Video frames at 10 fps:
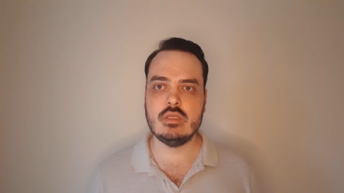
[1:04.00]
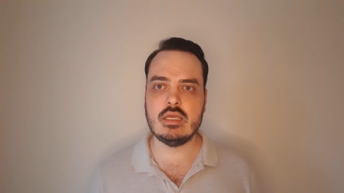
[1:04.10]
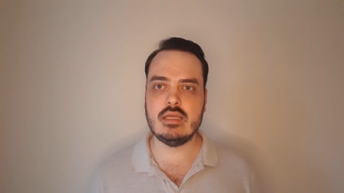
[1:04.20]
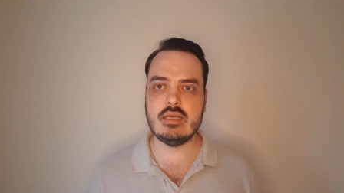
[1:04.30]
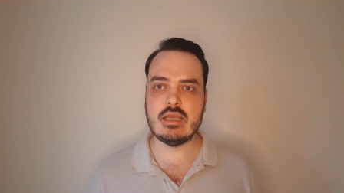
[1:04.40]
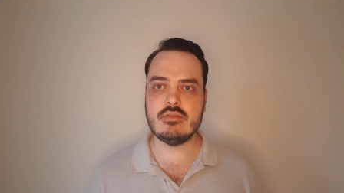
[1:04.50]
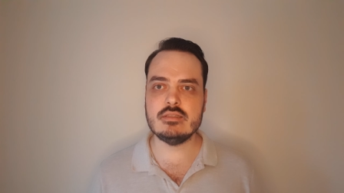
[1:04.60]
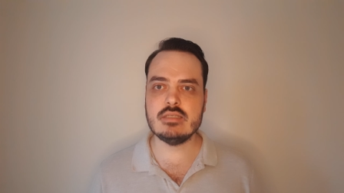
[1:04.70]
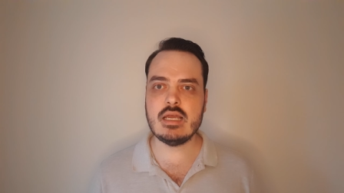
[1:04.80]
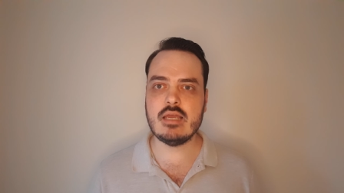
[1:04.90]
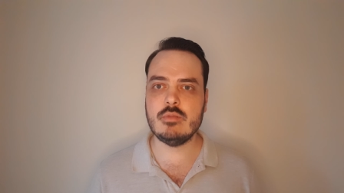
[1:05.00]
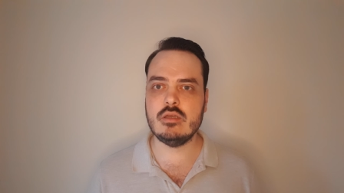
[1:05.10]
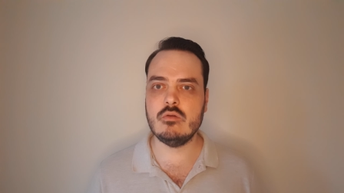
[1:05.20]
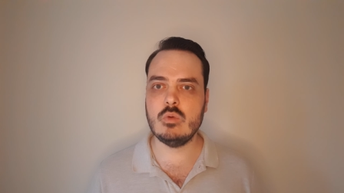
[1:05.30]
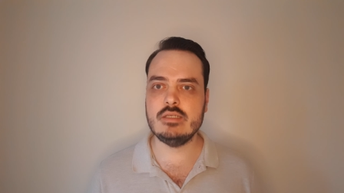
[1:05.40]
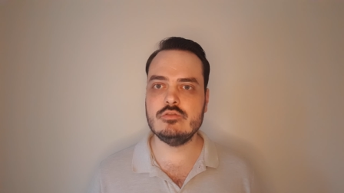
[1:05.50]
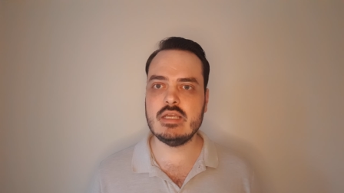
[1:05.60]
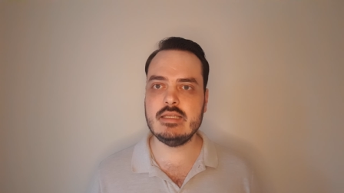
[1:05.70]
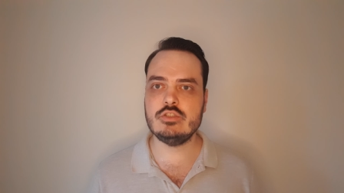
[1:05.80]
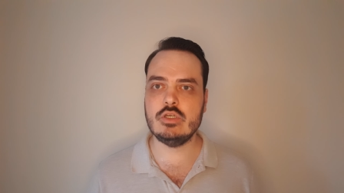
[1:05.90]
And at the time, one
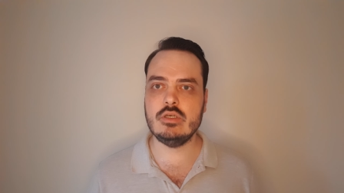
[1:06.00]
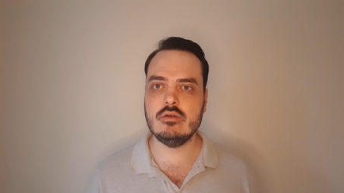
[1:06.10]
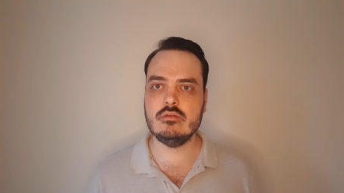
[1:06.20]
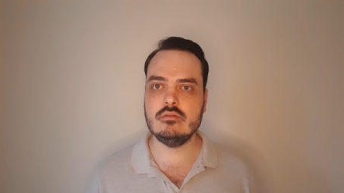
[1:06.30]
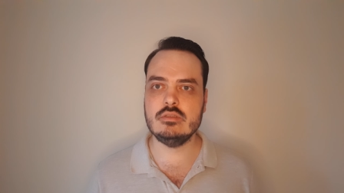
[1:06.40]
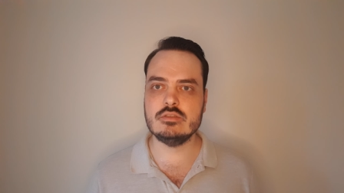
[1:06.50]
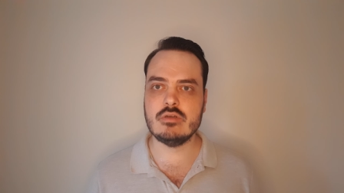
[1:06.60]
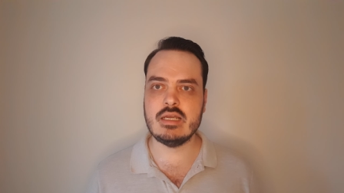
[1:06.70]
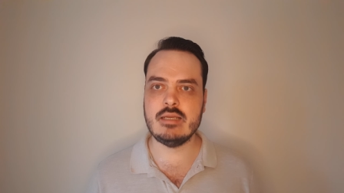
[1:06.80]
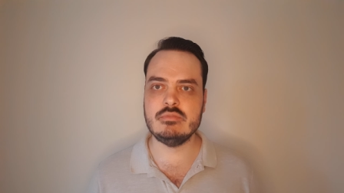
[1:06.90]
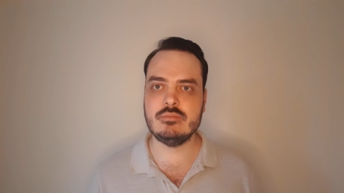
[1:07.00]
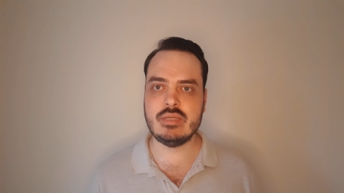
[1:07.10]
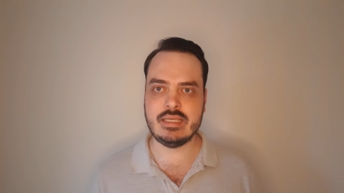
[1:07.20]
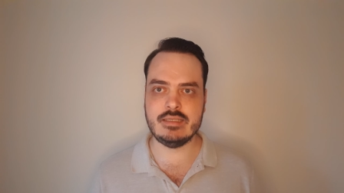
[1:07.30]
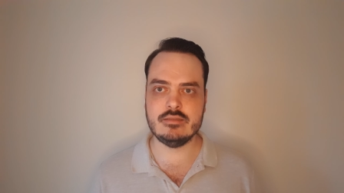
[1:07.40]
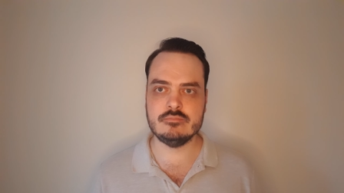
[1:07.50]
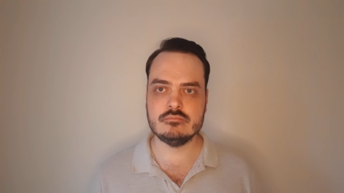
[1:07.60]
trade journal described pink